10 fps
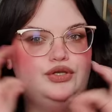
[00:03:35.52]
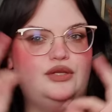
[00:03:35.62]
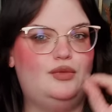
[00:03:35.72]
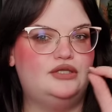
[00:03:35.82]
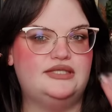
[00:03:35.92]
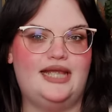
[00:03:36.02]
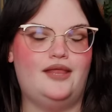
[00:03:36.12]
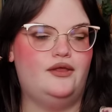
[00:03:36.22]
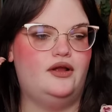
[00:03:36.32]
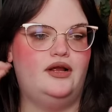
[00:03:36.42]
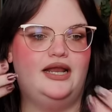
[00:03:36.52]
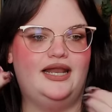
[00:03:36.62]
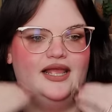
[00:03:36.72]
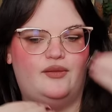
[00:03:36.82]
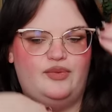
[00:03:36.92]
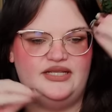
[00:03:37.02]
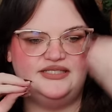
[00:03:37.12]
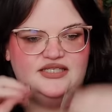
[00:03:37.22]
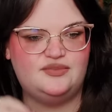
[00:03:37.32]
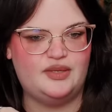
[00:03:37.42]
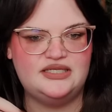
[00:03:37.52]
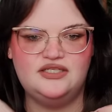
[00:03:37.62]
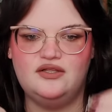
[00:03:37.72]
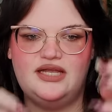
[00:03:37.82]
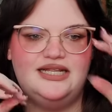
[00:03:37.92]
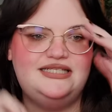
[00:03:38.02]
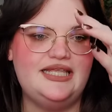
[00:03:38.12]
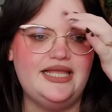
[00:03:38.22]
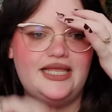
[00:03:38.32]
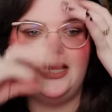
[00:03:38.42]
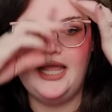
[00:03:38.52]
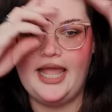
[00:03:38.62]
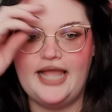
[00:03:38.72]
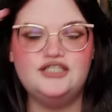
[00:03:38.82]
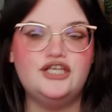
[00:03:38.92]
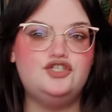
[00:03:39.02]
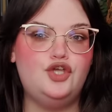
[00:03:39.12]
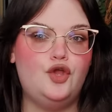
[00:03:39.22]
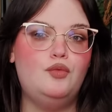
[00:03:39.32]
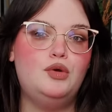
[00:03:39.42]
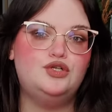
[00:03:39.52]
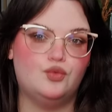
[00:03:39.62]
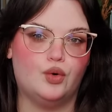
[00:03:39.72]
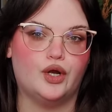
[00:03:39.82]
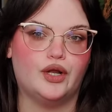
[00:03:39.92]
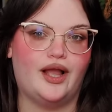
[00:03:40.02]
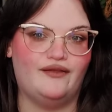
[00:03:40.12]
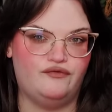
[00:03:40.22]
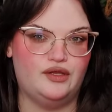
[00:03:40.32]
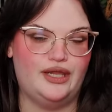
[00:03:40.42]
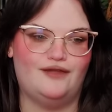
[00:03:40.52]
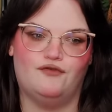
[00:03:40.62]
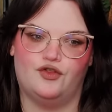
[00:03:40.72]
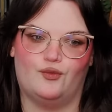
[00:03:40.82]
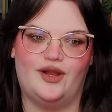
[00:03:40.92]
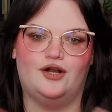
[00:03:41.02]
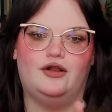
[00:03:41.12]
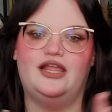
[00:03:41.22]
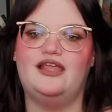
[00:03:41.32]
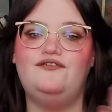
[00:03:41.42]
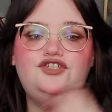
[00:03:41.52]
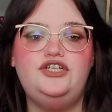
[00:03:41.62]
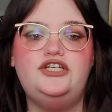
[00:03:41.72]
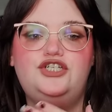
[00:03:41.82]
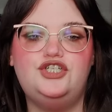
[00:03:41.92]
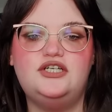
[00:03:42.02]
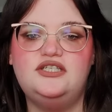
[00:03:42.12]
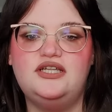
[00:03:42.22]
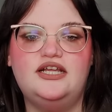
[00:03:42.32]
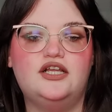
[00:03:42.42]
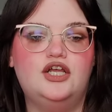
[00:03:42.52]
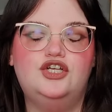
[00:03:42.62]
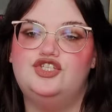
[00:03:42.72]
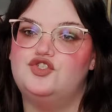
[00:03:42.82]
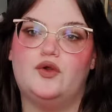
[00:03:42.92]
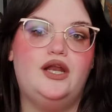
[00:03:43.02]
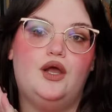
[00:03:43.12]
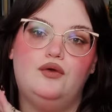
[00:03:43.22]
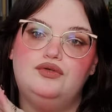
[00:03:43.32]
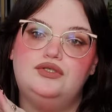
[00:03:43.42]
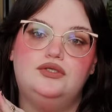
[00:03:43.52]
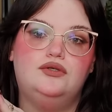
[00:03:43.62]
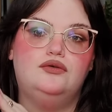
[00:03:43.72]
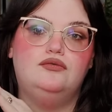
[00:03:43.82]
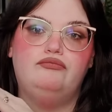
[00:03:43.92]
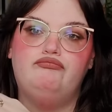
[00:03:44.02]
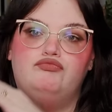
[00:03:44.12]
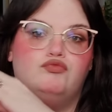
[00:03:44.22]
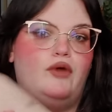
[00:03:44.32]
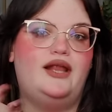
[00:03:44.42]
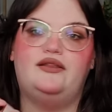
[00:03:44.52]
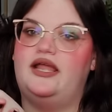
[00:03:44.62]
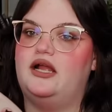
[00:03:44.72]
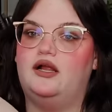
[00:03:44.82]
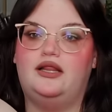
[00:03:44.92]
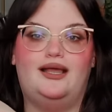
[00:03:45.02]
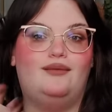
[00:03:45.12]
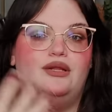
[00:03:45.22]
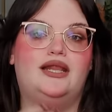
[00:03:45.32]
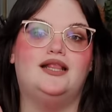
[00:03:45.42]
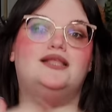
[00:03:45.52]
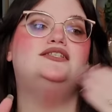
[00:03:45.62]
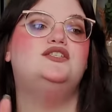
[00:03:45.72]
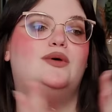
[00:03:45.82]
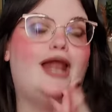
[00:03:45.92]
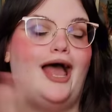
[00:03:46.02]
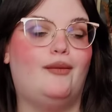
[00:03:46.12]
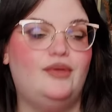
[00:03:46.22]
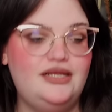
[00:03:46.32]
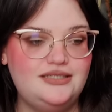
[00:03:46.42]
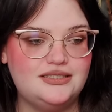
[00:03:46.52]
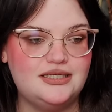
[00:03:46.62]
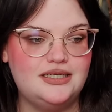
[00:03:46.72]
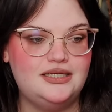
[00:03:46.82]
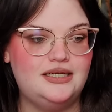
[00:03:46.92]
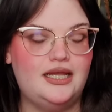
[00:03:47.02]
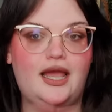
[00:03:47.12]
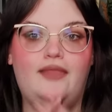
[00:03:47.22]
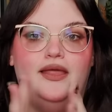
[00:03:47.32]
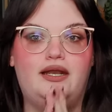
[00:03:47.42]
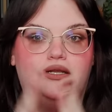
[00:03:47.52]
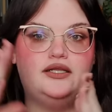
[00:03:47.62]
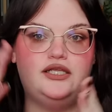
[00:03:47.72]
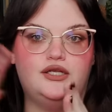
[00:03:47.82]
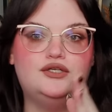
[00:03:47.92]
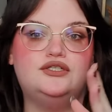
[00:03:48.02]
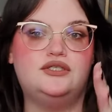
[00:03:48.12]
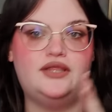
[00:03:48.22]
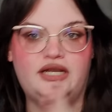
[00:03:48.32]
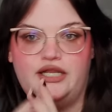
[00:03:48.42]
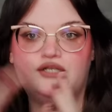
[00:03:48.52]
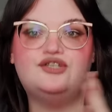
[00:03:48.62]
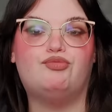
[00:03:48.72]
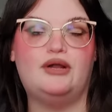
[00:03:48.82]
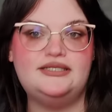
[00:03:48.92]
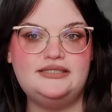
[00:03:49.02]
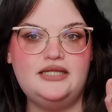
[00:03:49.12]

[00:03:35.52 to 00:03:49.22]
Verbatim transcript: put them all together and like piece this puzzle. And it's like too much work, I feel like, for the reader. Like if she had just like straight out right there and then been like, this is what happened. And then here's the present